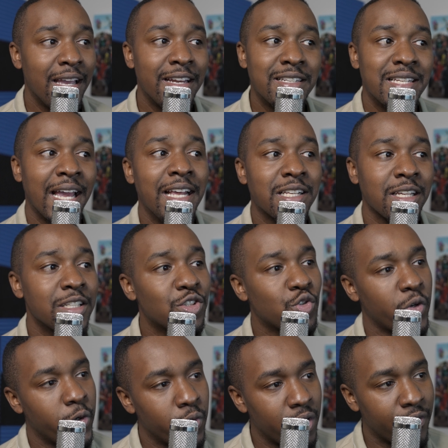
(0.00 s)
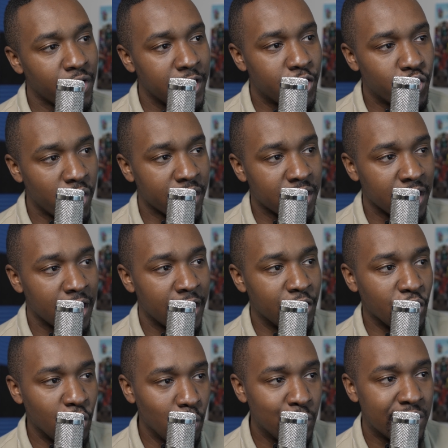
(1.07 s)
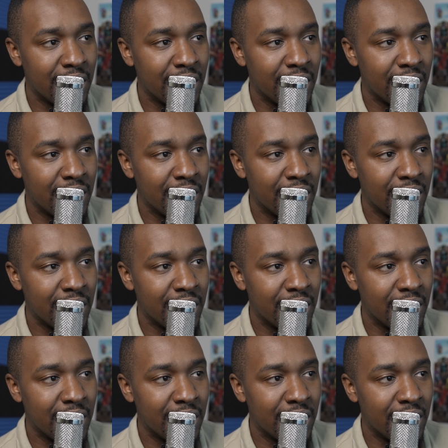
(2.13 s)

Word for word: and takes control of constructing a new